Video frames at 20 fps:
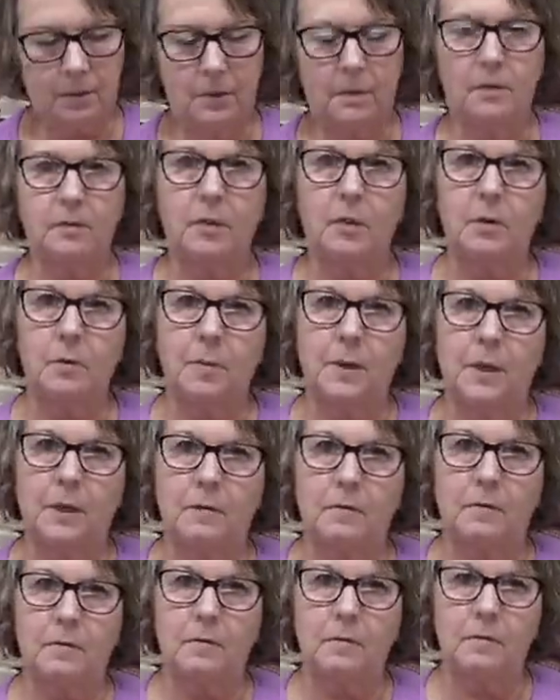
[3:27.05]

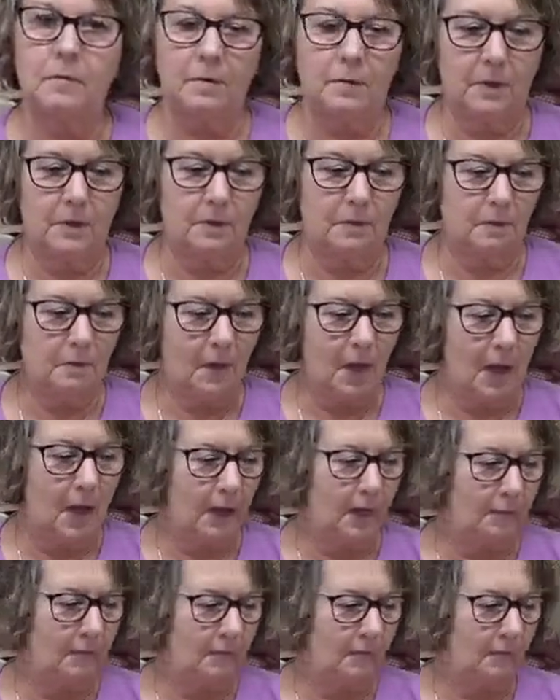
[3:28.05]
centerpiece inside.